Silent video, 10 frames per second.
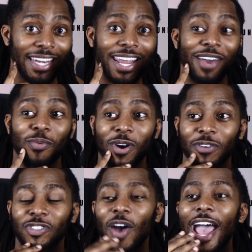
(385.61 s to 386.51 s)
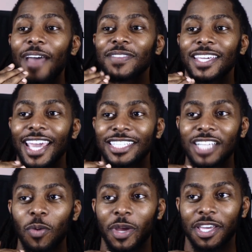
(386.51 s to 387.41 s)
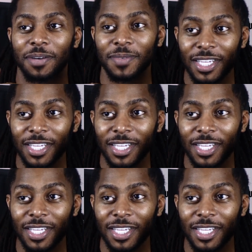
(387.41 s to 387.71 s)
net worth, so I have to catch up with him.